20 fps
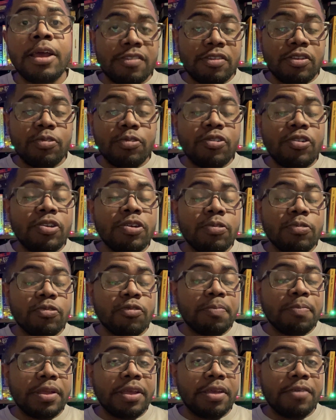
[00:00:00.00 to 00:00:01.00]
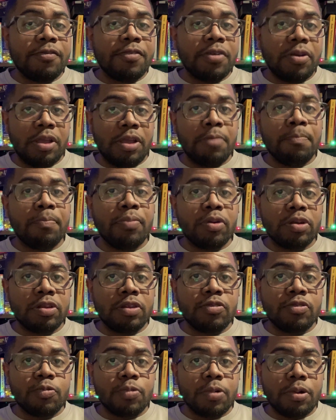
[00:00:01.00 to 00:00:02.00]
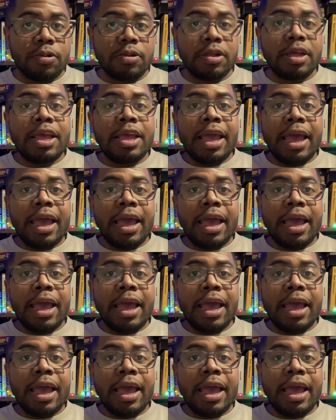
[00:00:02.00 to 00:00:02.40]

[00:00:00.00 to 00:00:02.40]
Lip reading: neutrinos play a very important role,